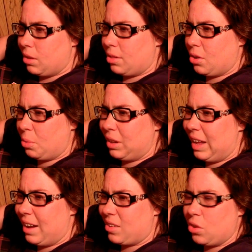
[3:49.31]
to
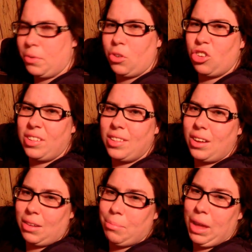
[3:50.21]
relax, or if you're just
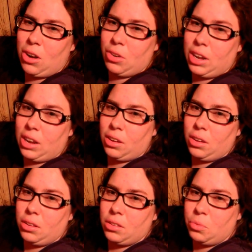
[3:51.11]
stuck in bed all day,
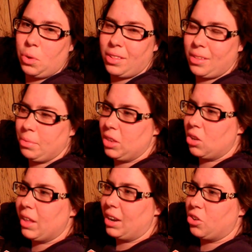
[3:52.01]
what's something
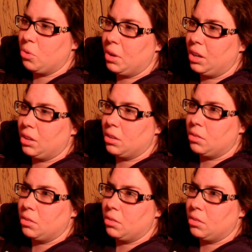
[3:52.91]
you like doing?